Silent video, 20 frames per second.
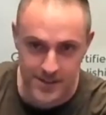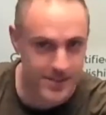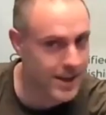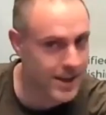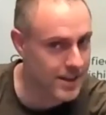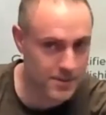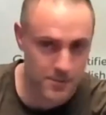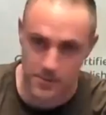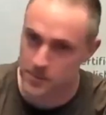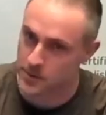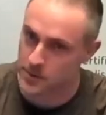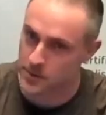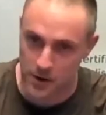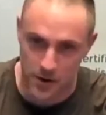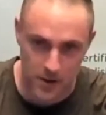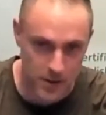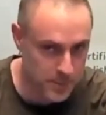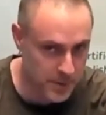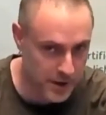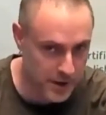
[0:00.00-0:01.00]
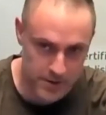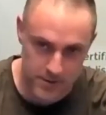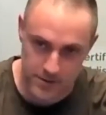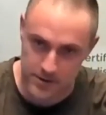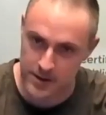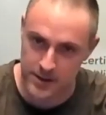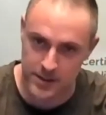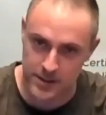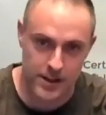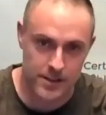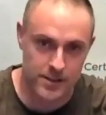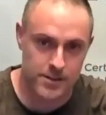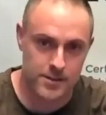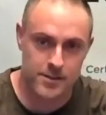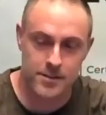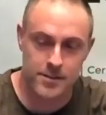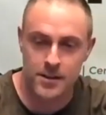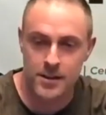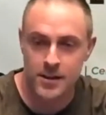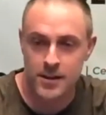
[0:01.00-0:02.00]
that's what we're all about, and
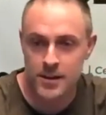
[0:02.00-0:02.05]
that's